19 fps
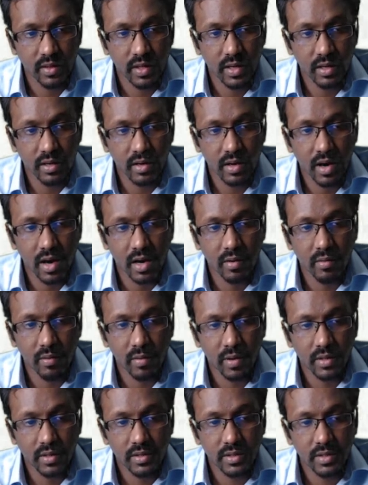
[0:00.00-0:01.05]
then
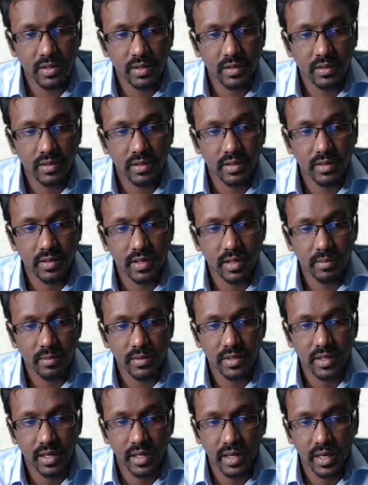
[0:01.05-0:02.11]
advanced
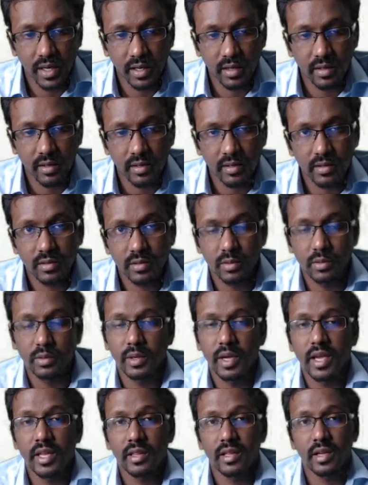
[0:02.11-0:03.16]
system setting.
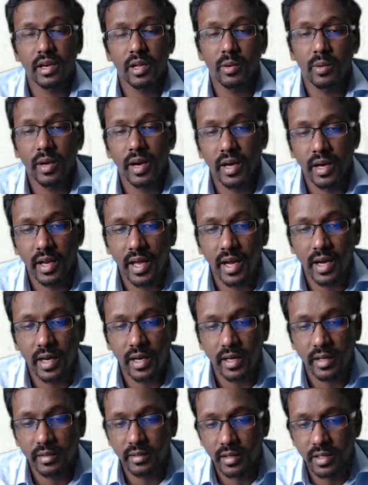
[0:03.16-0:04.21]
So either you can
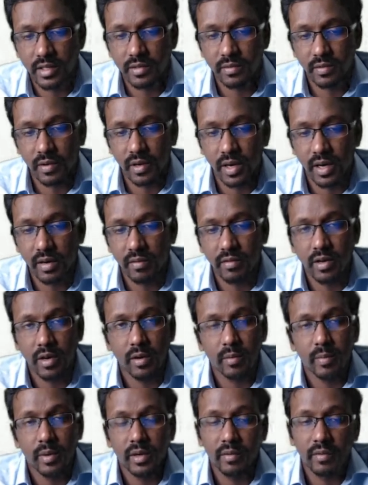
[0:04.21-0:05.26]
directly search for
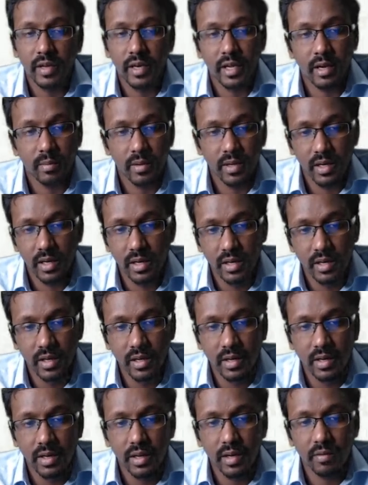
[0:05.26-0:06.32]
environment variable.
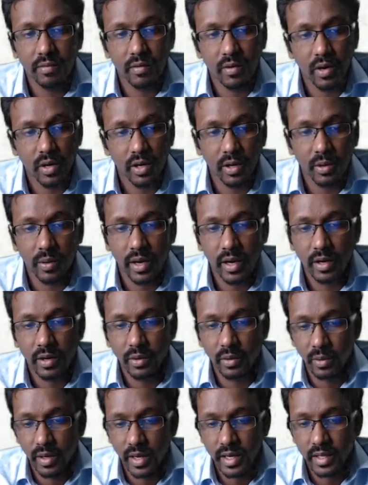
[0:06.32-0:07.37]
If not, you
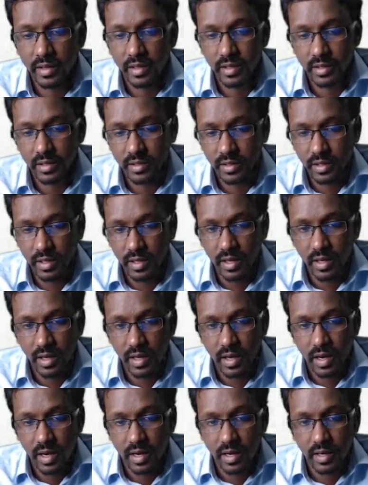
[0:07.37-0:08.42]
can do like this.
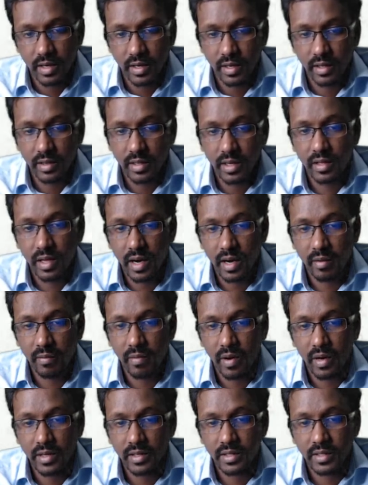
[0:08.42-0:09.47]
In the
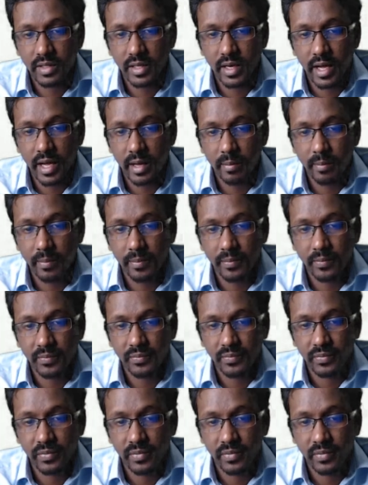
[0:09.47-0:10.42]
advanced tab,